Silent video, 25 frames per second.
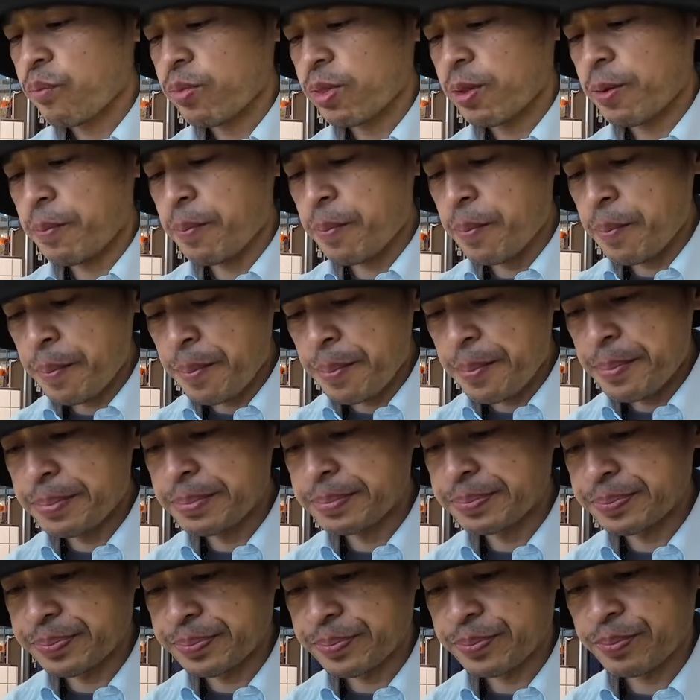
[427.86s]

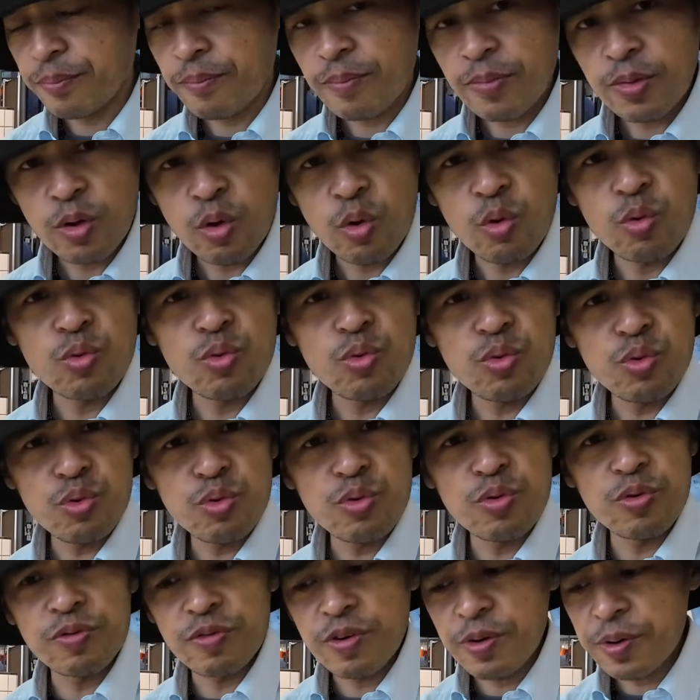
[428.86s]
Mm-hmm.
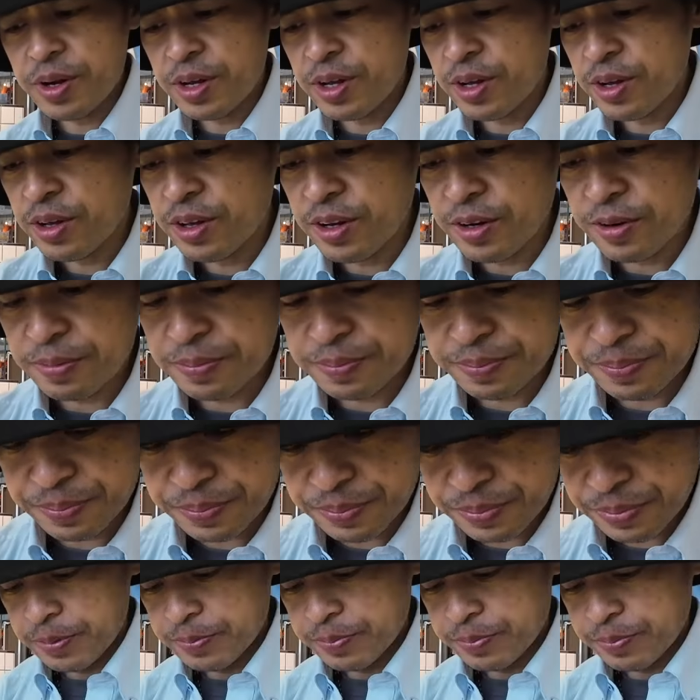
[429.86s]
Ooh, very good.
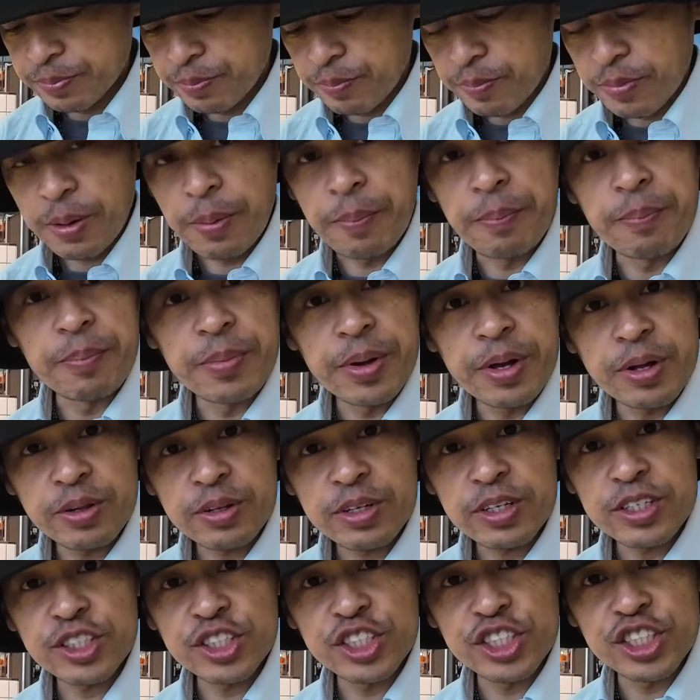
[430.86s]
A milk
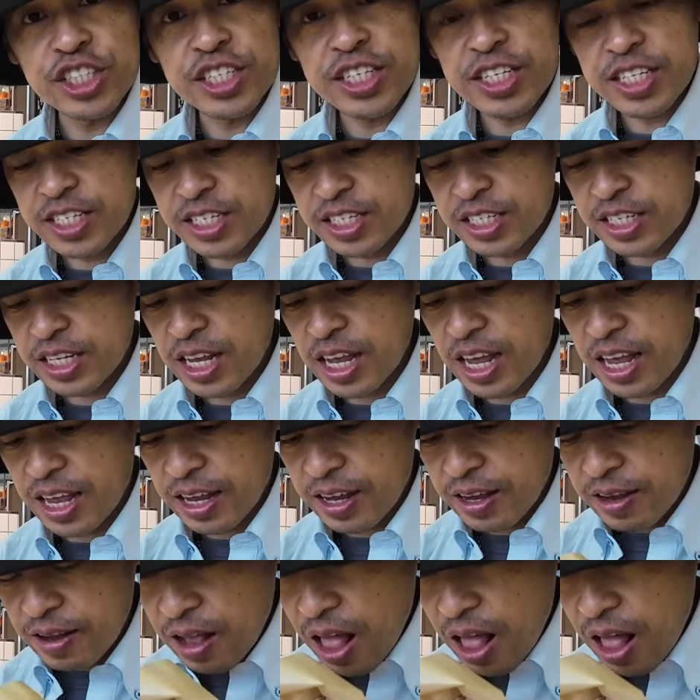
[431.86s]
cheese cake.